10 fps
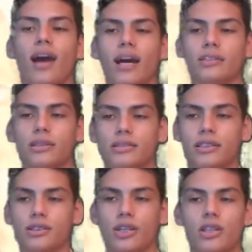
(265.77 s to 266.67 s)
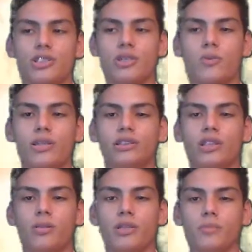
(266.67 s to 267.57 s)
and the technology will
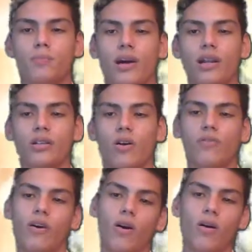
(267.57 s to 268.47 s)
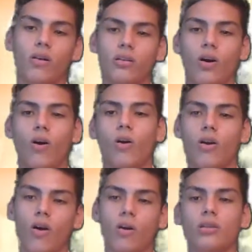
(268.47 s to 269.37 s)
dominate part of
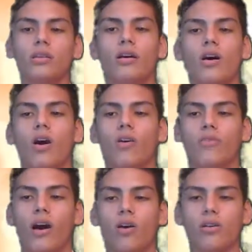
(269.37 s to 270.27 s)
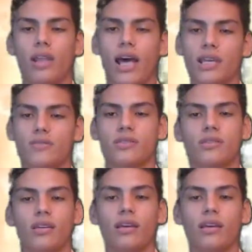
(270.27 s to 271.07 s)
all of our lives.